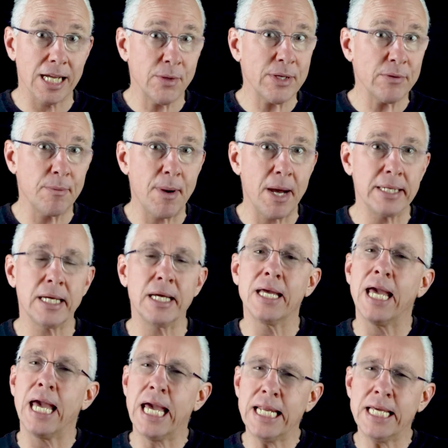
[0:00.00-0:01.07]
A quick reminder,
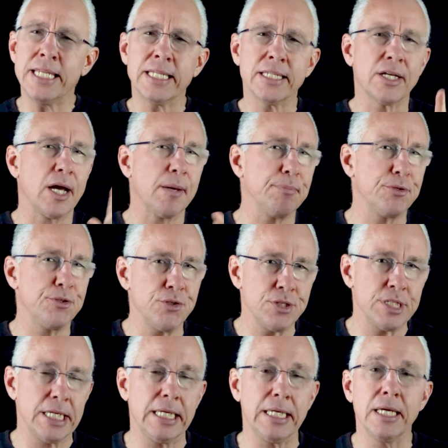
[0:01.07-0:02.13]
anything that I
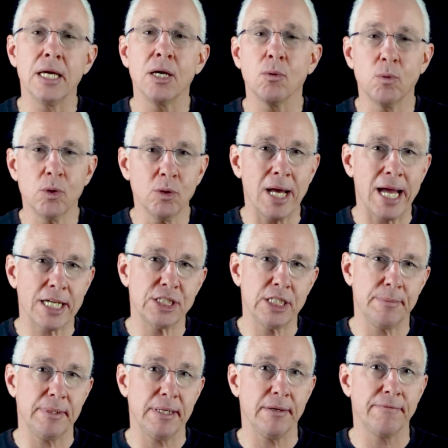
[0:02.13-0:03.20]
produce here will
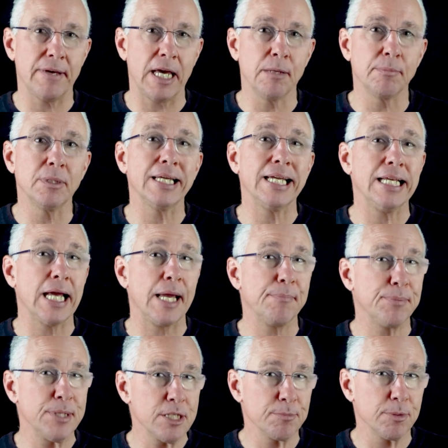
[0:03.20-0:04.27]
actually be available in a
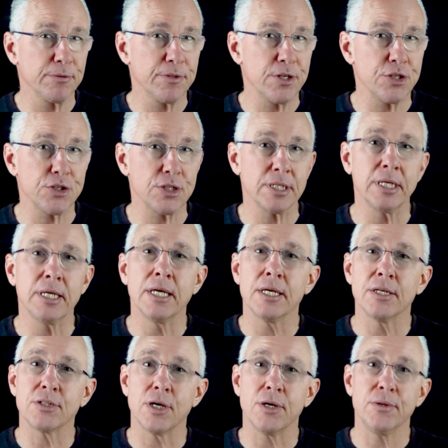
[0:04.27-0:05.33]
printable version,
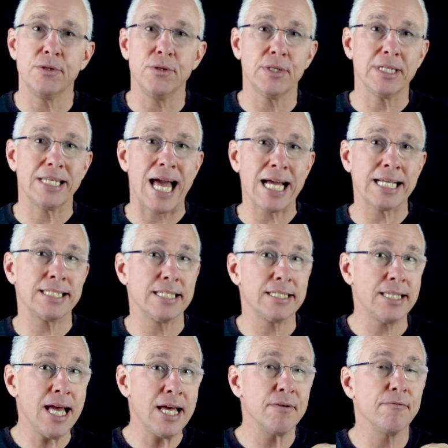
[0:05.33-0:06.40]
so you can
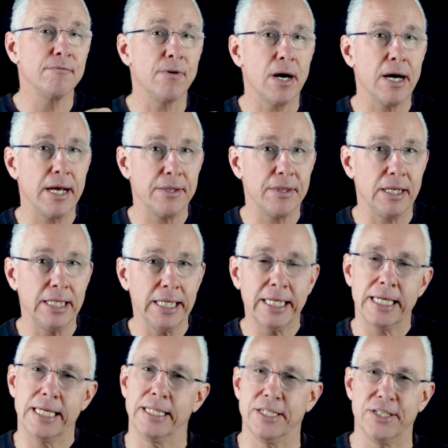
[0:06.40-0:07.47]
access that via the
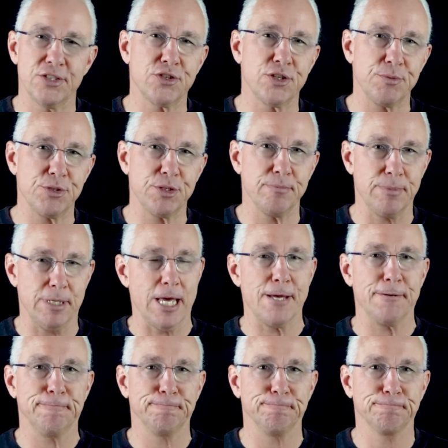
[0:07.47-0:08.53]
link in the description below.